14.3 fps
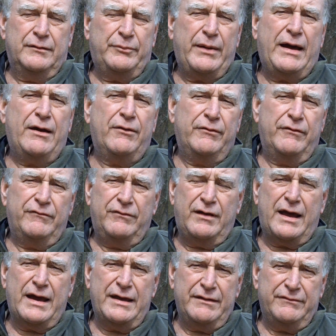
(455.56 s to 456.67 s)
The power of
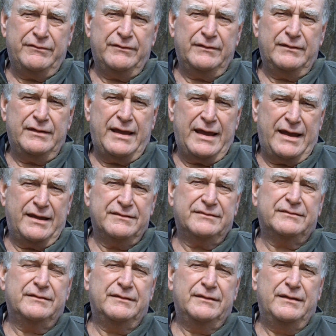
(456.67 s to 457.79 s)
life
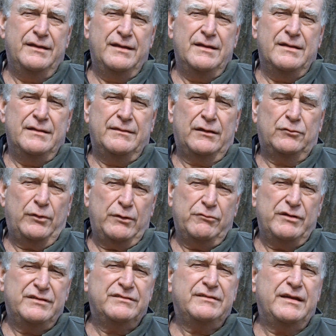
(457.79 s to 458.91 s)
asks that we
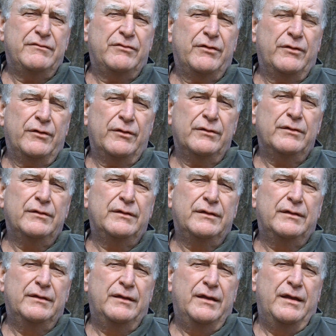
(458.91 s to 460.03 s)
receive her
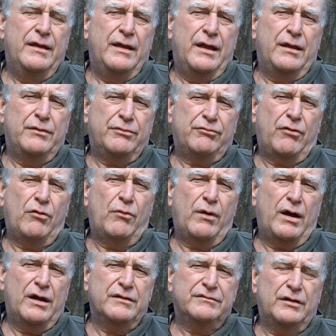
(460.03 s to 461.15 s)
and through
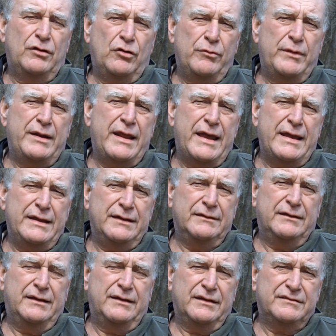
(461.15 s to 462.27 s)
us illuminate
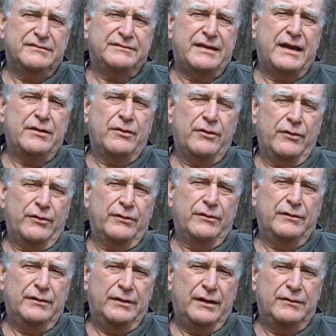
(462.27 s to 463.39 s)
and extend her
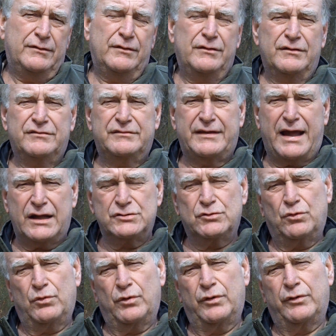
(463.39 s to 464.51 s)
into this
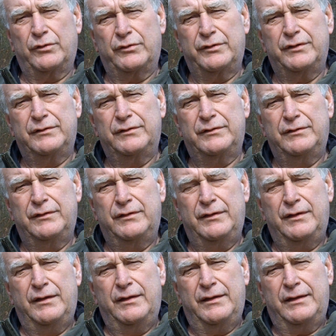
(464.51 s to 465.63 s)
natural world.
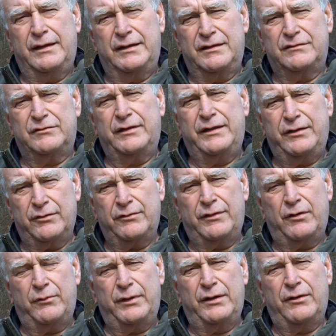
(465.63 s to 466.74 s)
And it's here
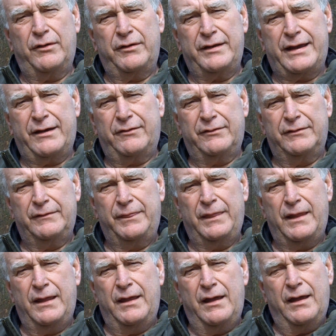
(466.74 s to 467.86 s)
that we are now.
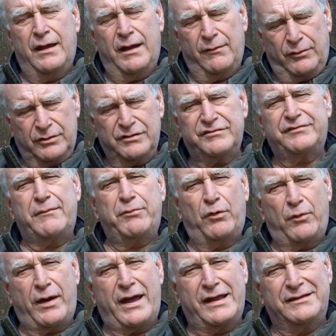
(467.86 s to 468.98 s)
I'm going to step
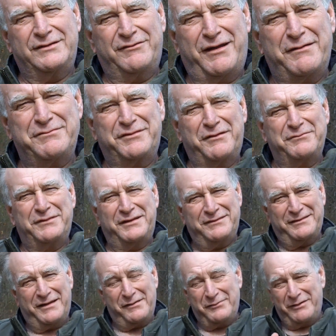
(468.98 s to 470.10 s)
away to grab something.
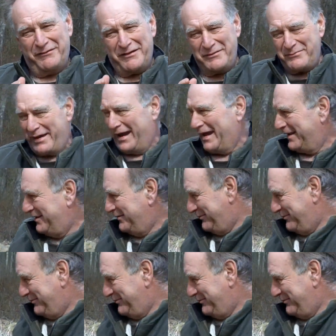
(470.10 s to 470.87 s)
I'll be right back.